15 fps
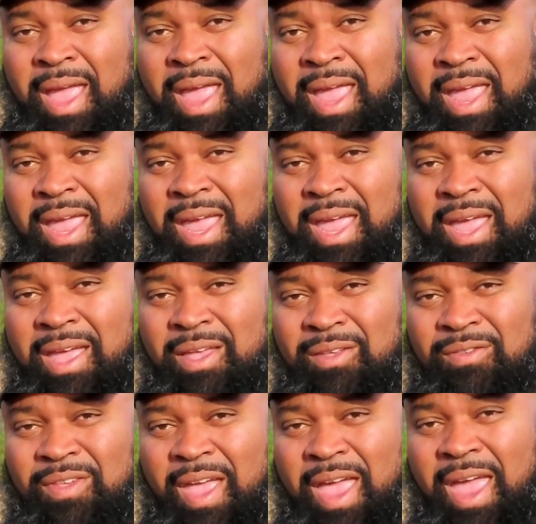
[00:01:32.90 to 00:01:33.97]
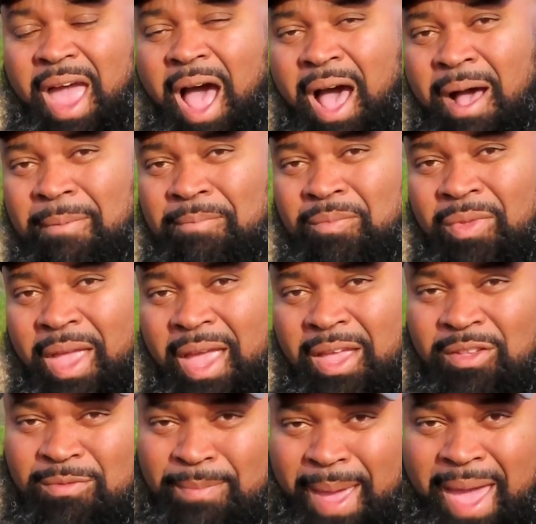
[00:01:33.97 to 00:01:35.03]
he is a um,
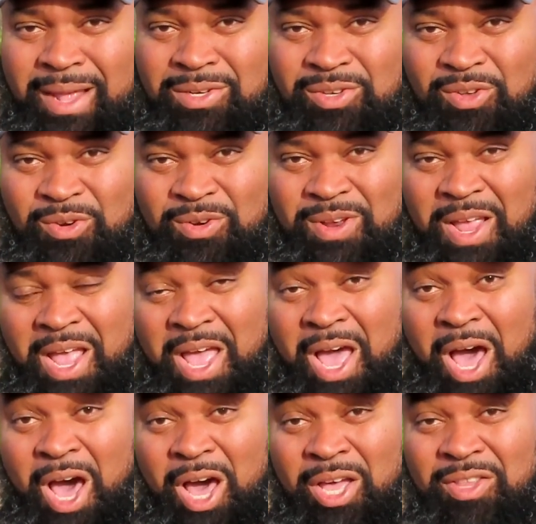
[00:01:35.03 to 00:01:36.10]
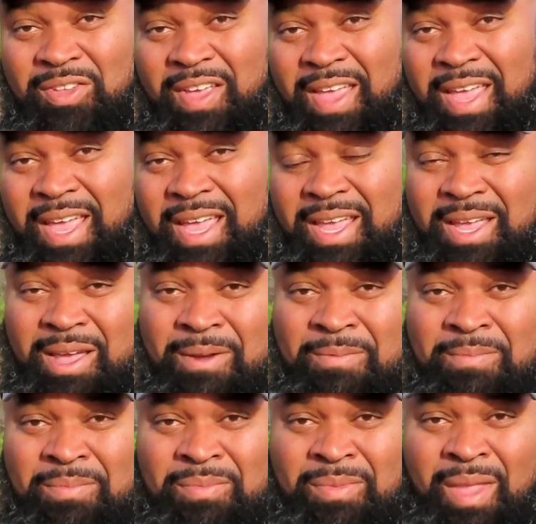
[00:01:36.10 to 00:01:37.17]
he's mastered
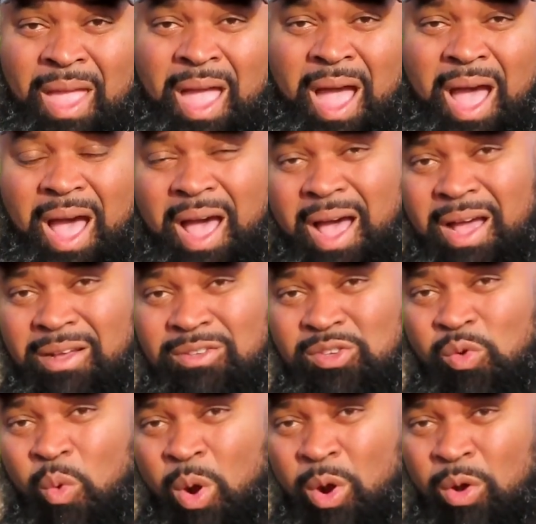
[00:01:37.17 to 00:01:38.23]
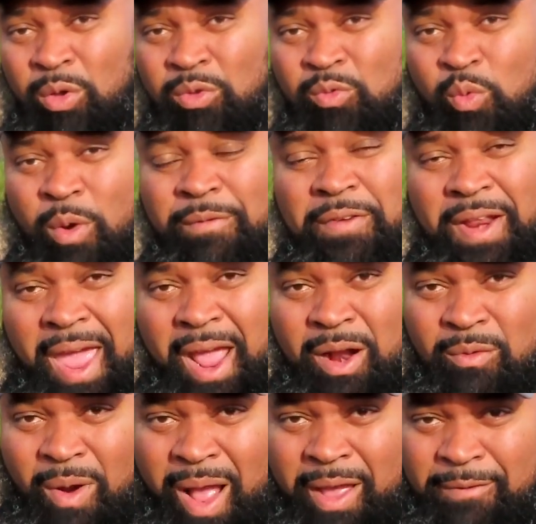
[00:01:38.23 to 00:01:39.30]
hunting uh, squirrels with an
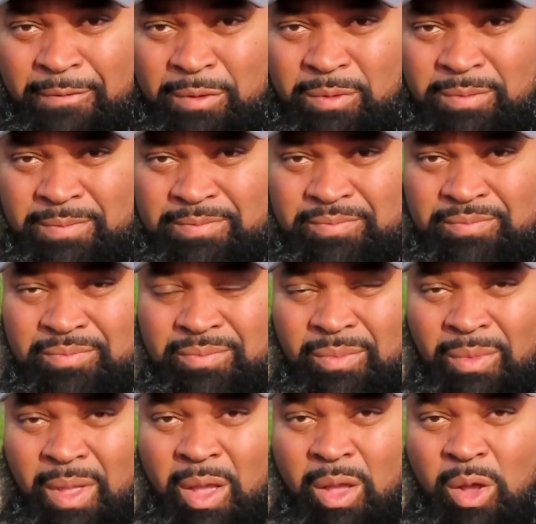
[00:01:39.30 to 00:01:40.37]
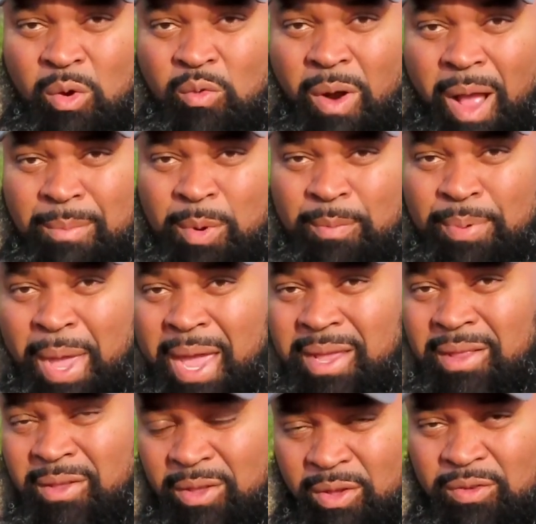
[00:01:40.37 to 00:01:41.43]
air rifle. Robert
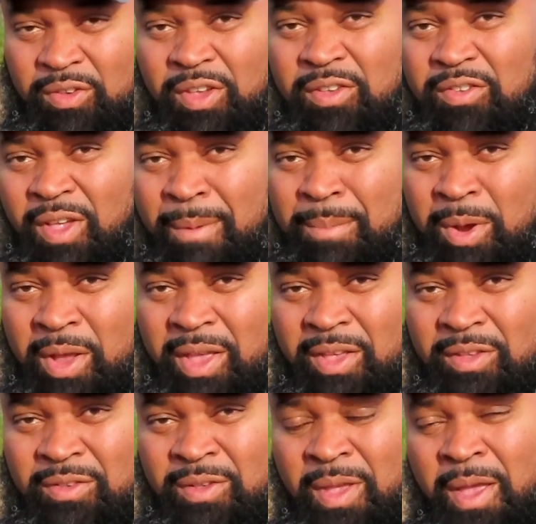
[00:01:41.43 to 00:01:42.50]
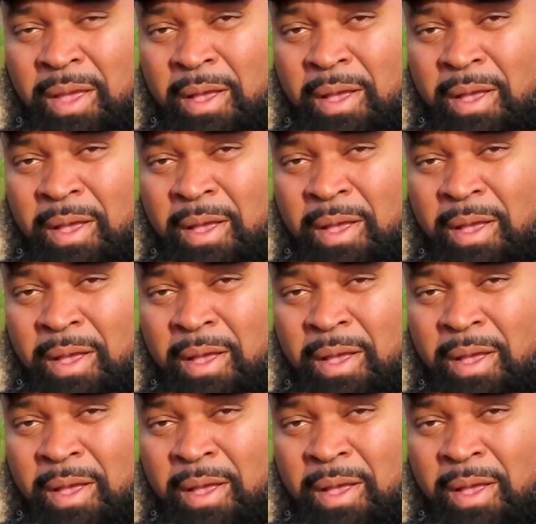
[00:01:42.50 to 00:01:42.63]
Payton. You'll see some of his